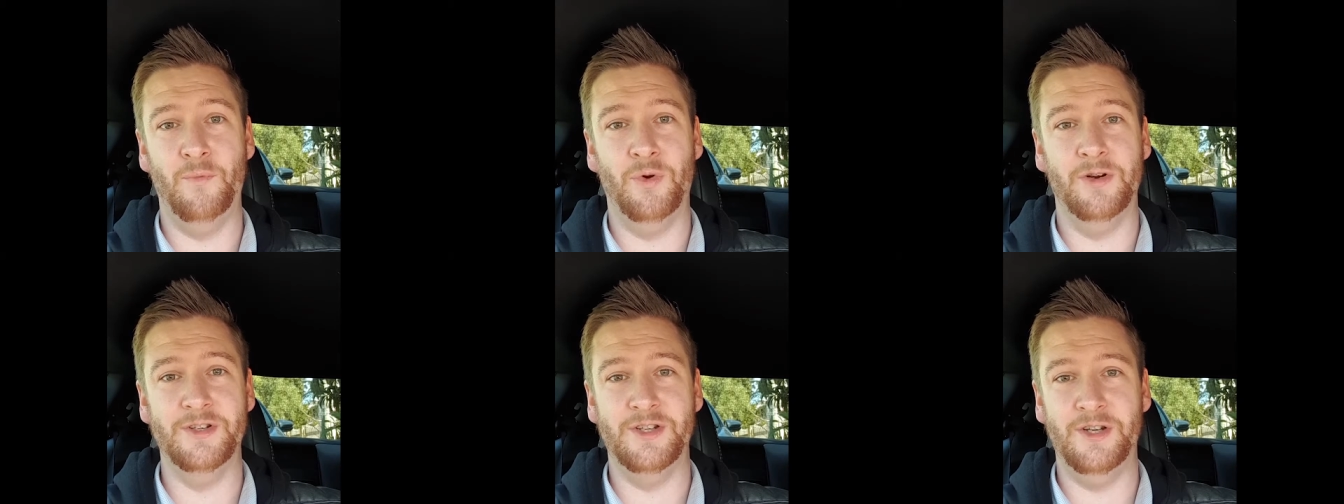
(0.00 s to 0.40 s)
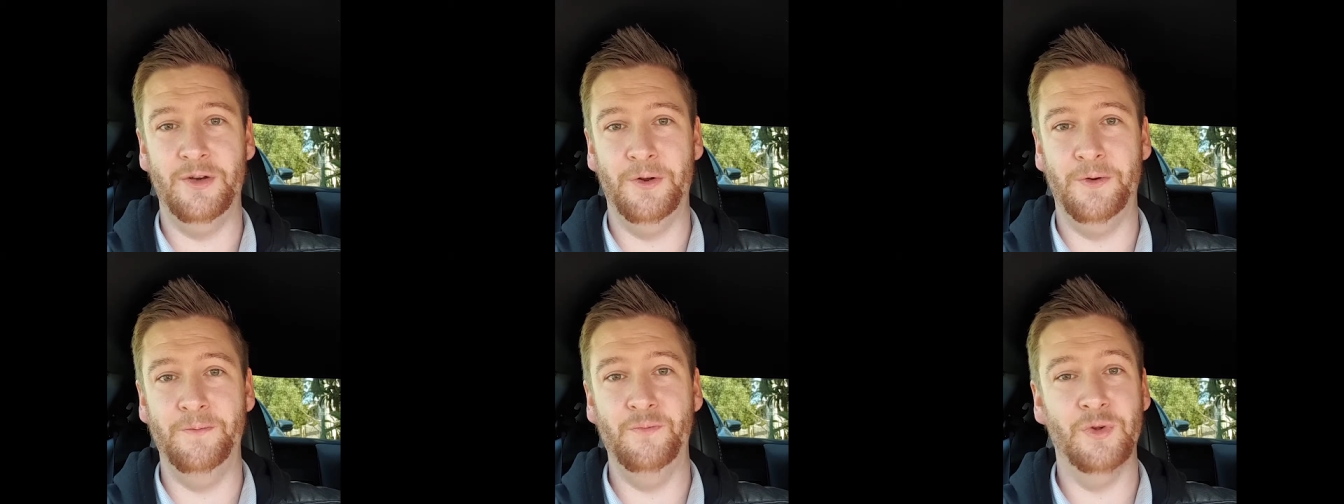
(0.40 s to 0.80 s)
whereas
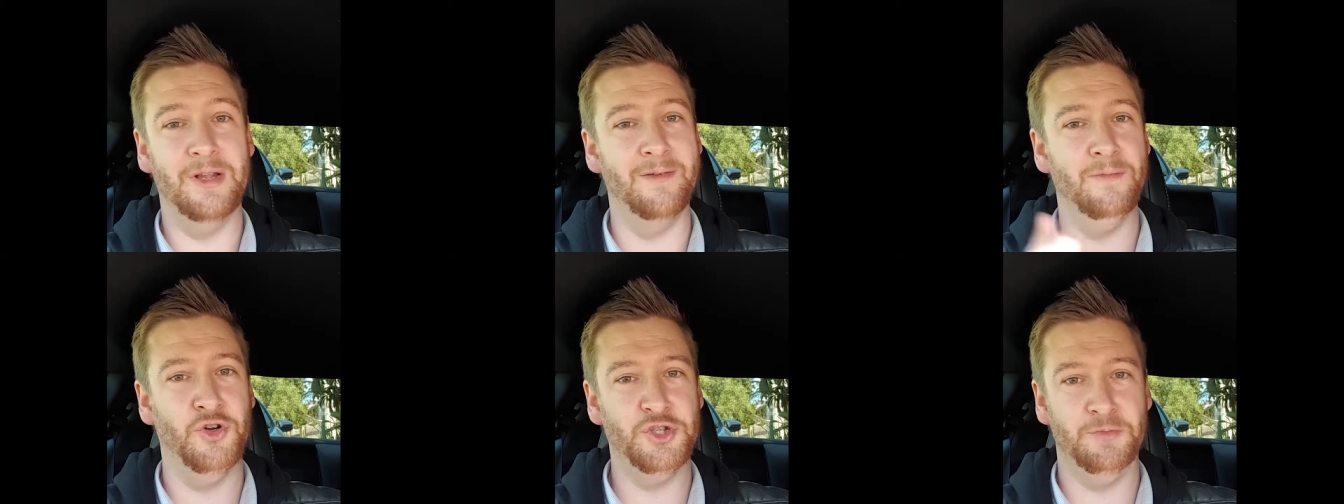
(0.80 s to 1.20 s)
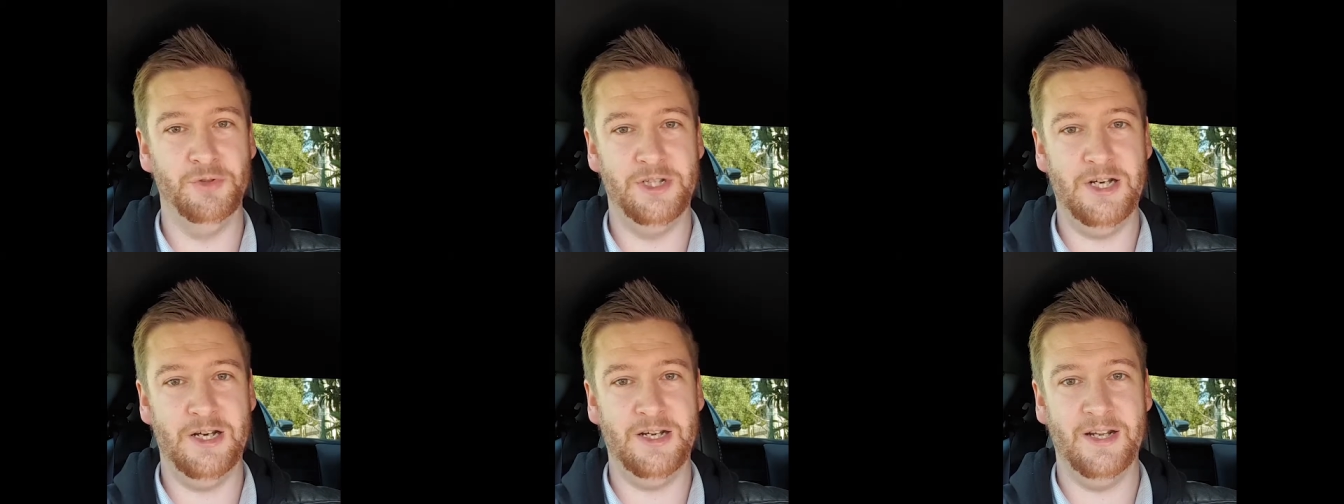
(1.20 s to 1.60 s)
you will have multiple
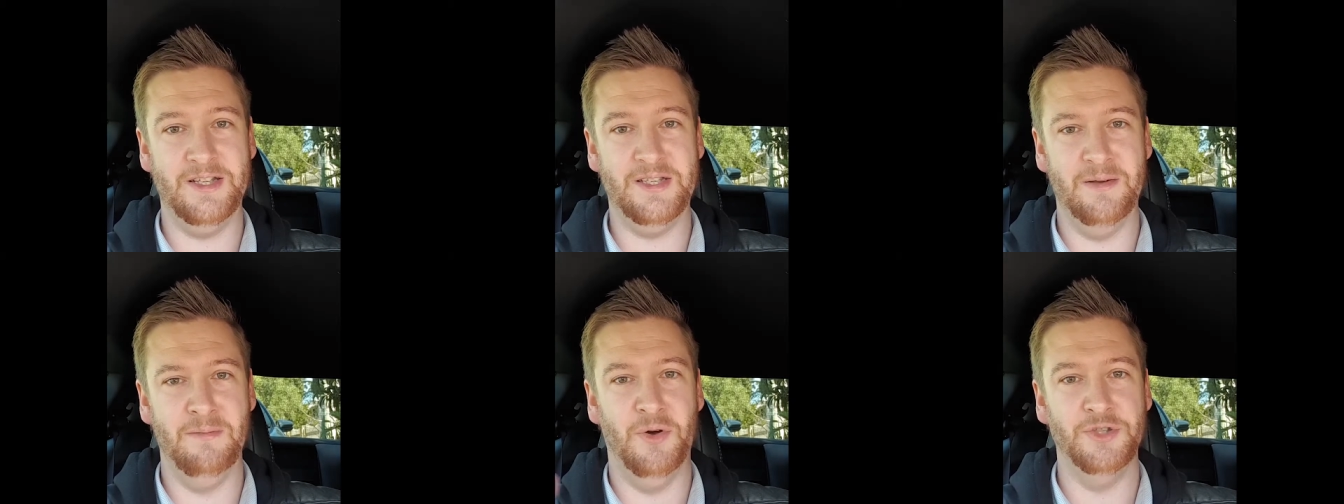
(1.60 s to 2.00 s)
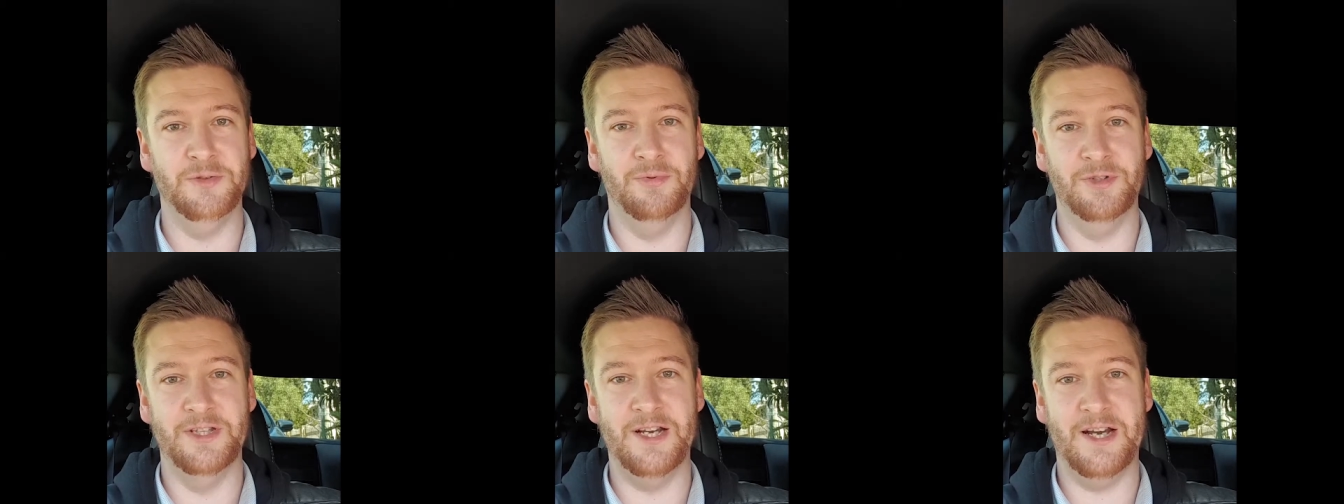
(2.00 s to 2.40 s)
targets and
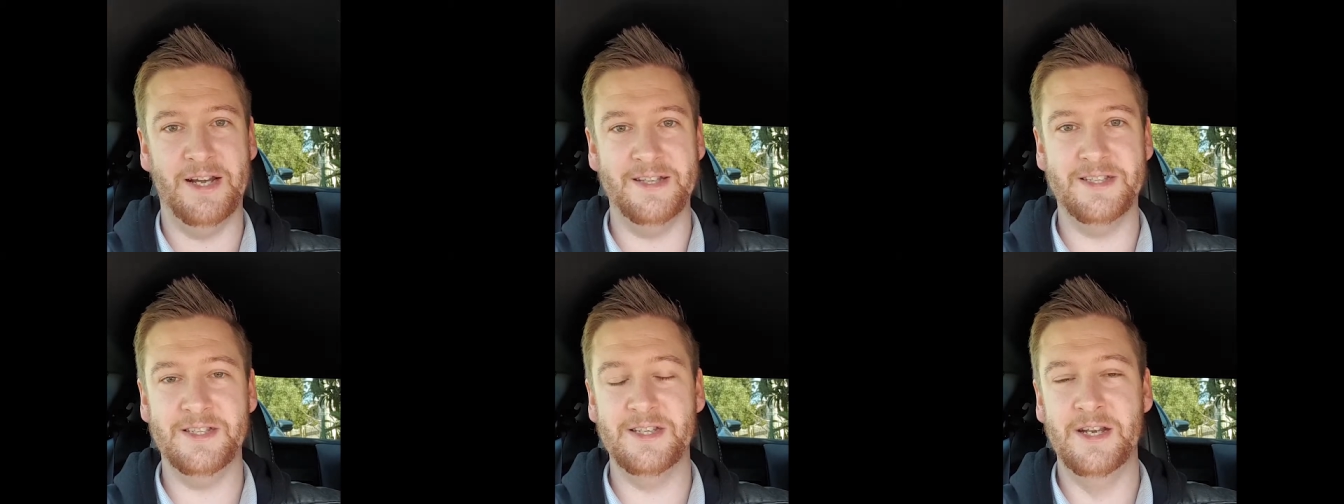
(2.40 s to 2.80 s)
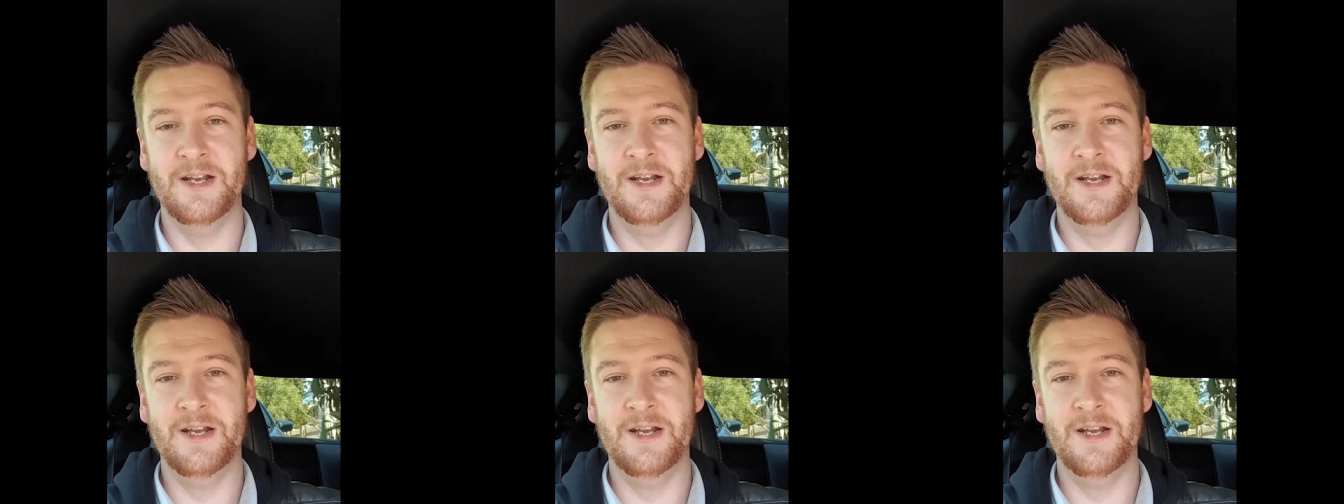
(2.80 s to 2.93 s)
multiple darts,